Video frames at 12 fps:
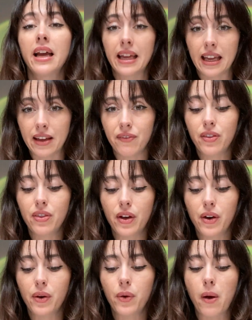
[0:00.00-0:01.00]
even
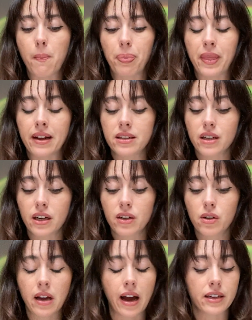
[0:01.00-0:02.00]
though things are
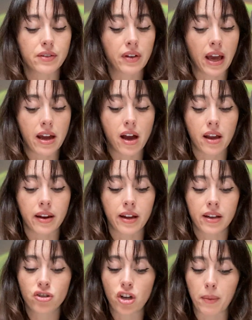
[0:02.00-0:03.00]
kind of
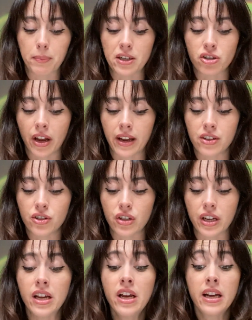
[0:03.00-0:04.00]
chaotic, choppy,
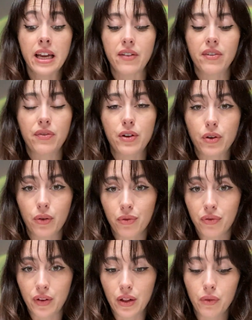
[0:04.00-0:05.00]
changey, even if you don't
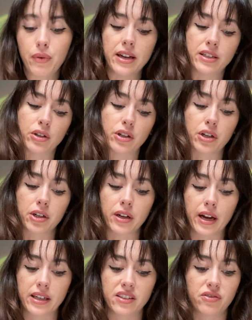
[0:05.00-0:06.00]
feel ready, or you're
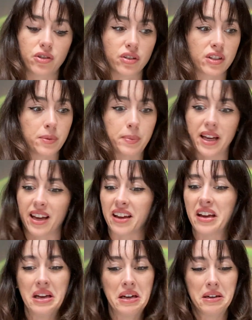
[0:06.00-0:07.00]
kind of just
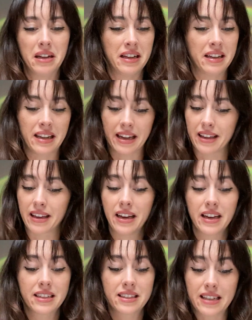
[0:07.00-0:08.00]
being like
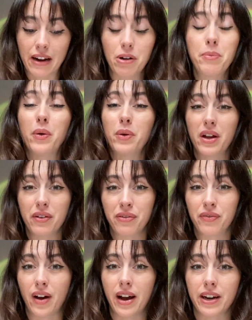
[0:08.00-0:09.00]
ceremony of
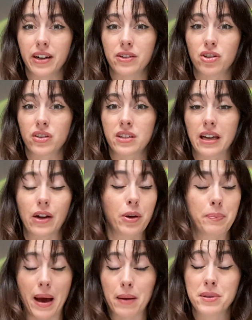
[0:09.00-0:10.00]
fire, just like, or
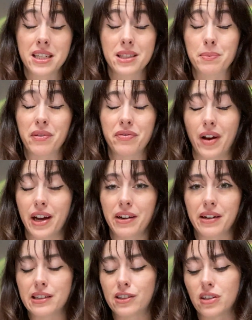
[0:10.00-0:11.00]
baptism of
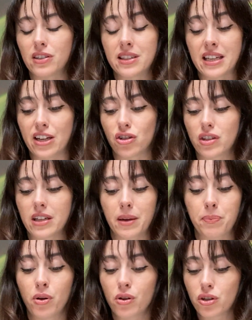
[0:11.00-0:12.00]
fire, I should say, just
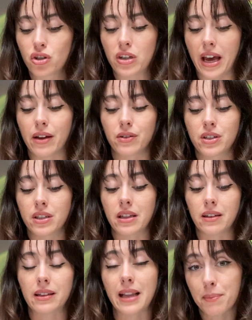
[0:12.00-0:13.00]
like pushed out to the
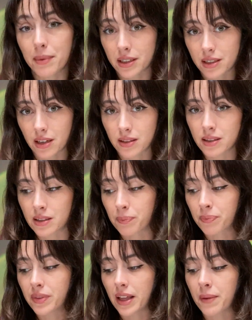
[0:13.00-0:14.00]
limit on
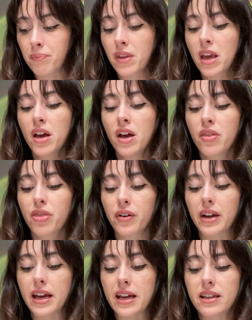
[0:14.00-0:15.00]
something,
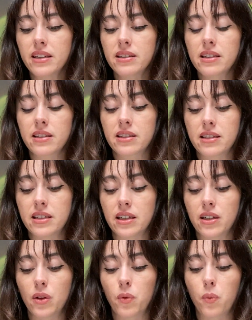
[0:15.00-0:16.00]
there is
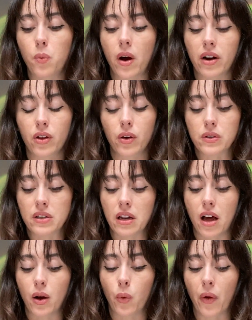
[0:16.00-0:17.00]
still what goes
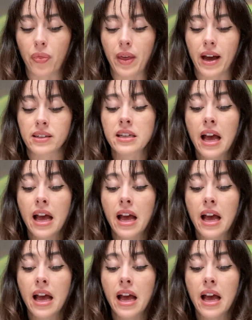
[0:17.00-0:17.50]
along with that,